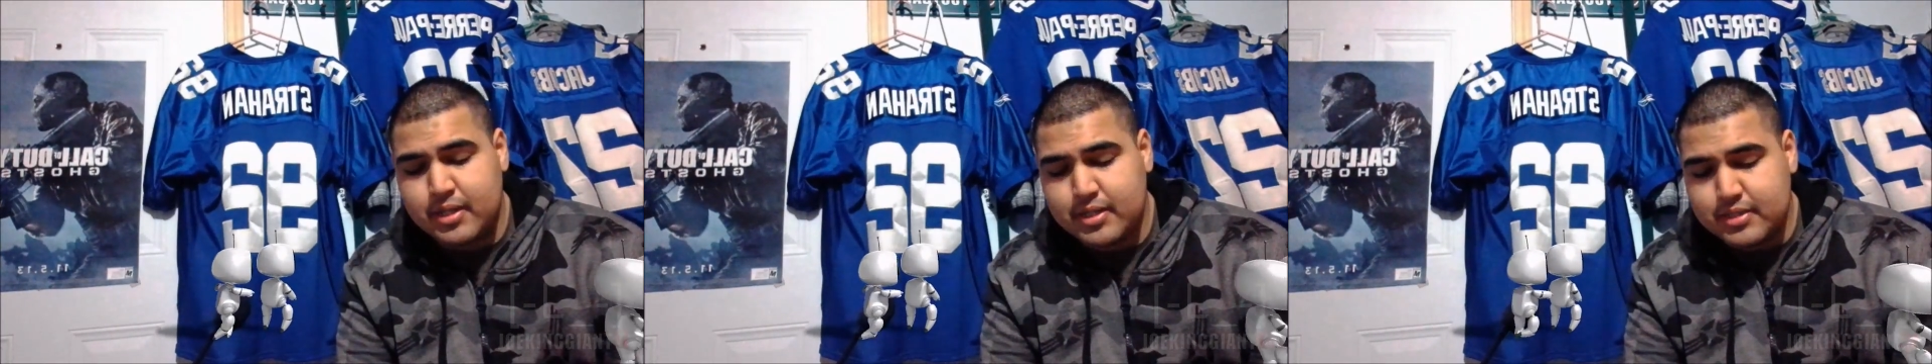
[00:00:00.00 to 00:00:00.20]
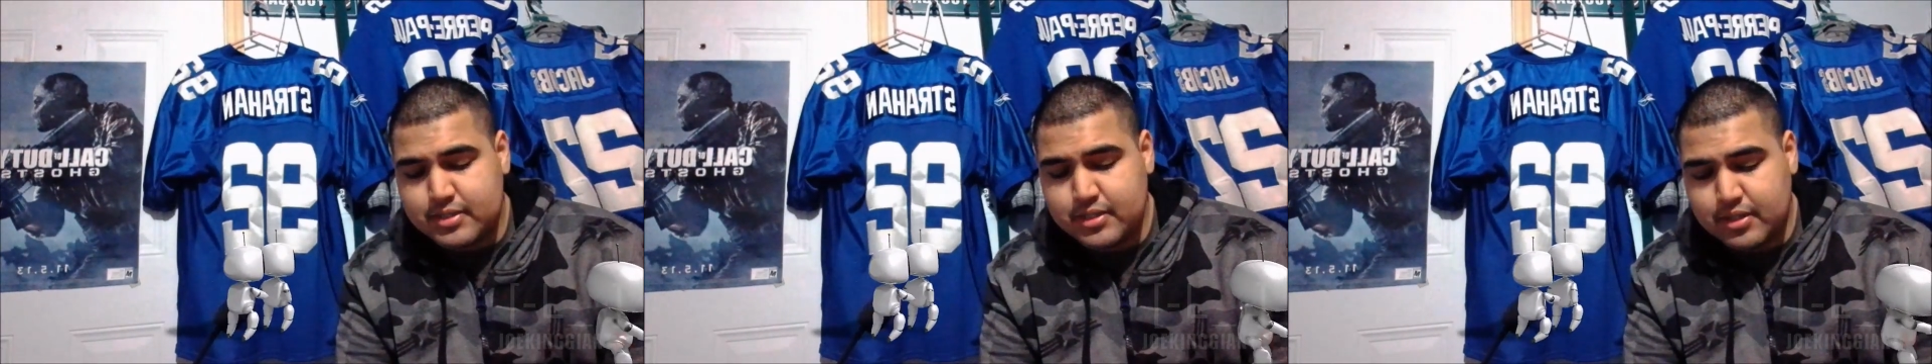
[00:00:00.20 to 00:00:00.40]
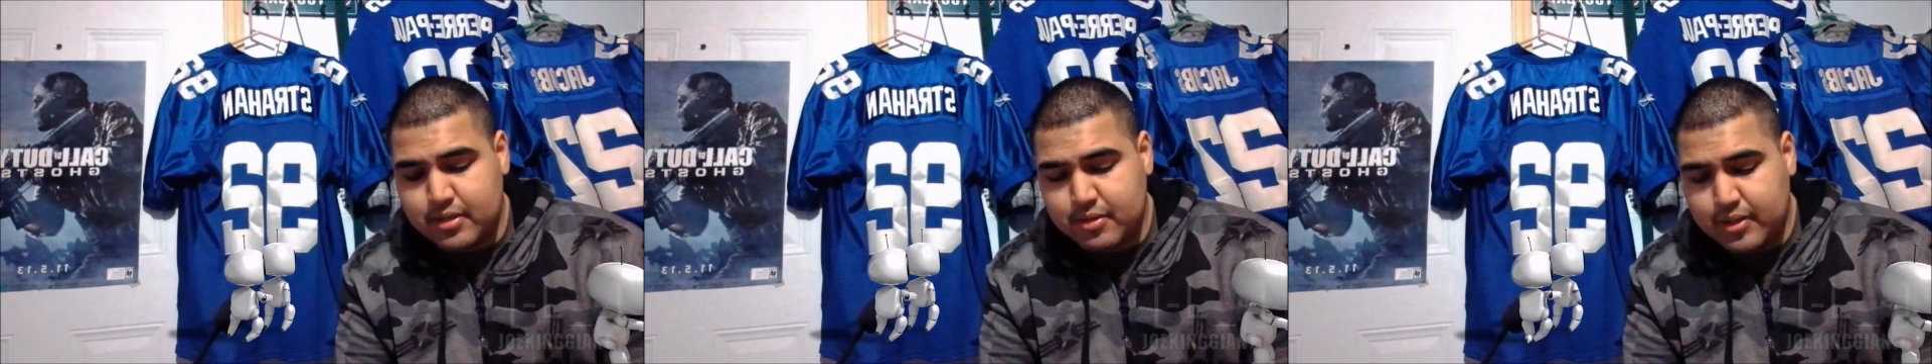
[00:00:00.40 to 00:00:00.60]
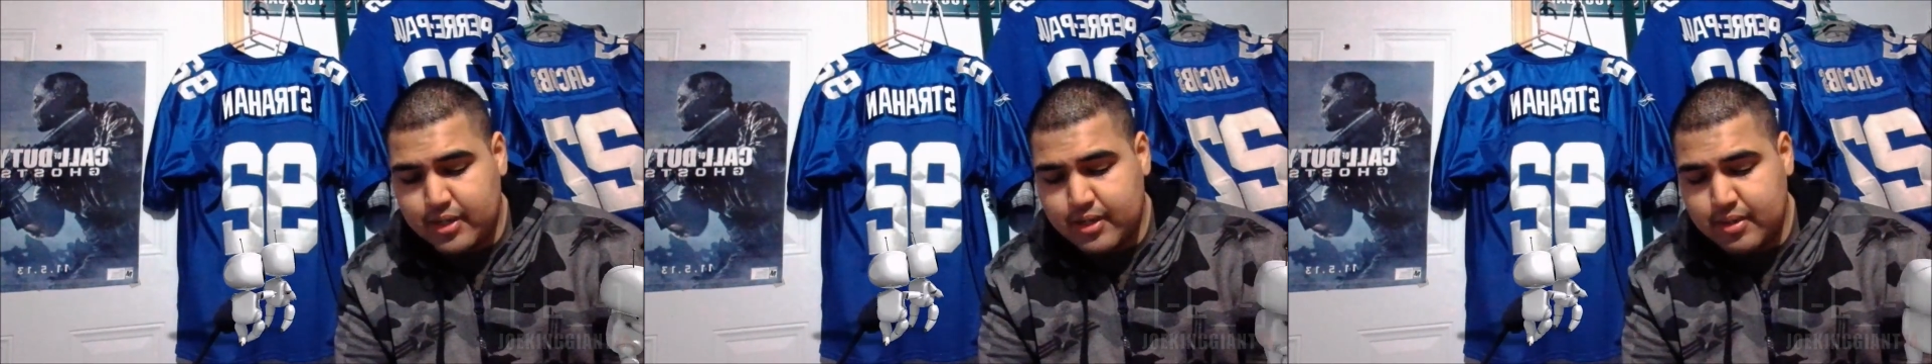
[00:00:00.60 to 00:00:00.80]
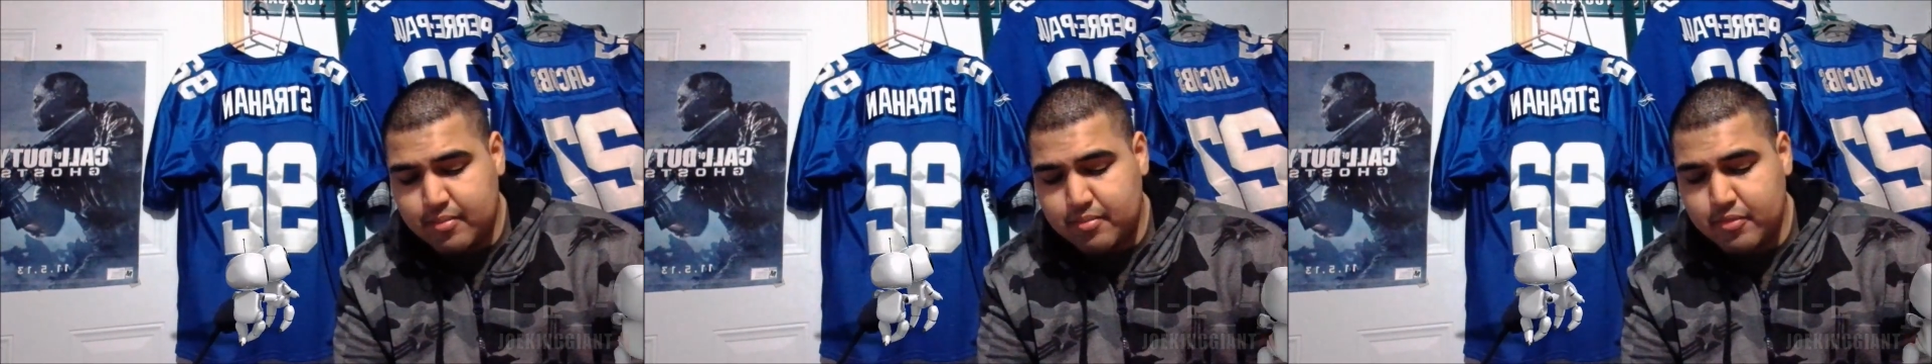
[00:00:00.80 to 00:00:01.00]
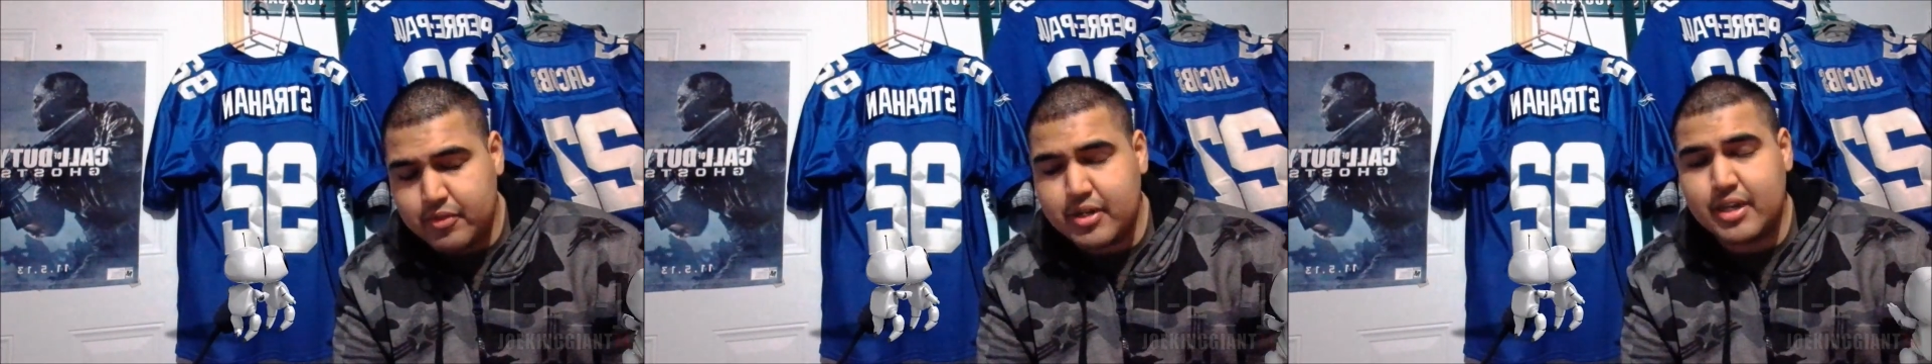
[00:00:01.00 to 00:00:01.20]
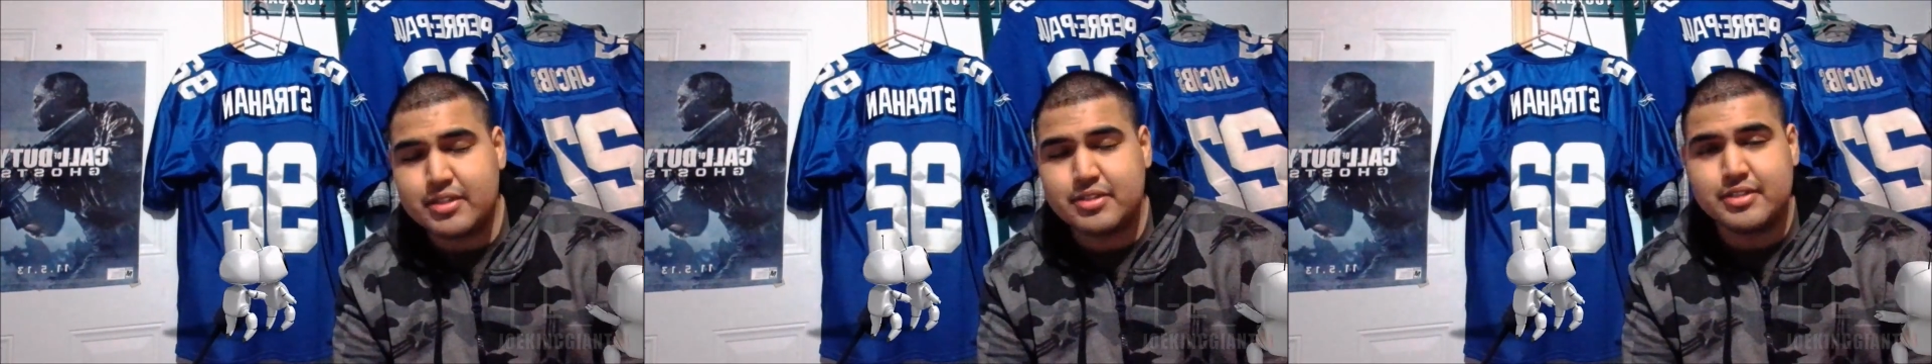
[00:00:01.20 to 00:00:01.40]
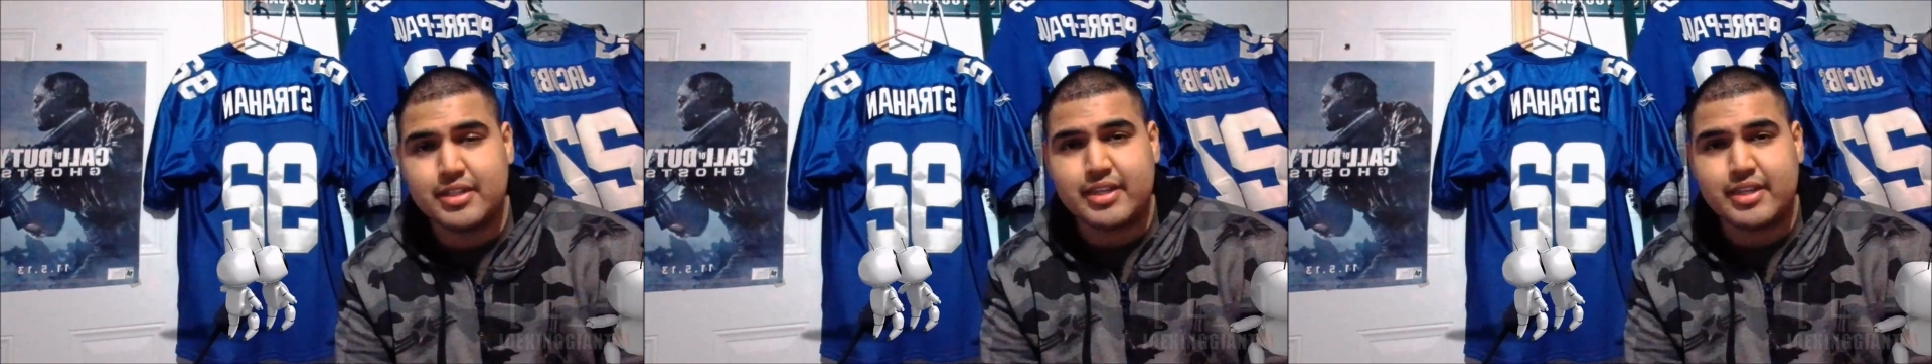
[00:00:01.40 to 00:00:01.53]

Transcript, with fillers: So um, moving on to the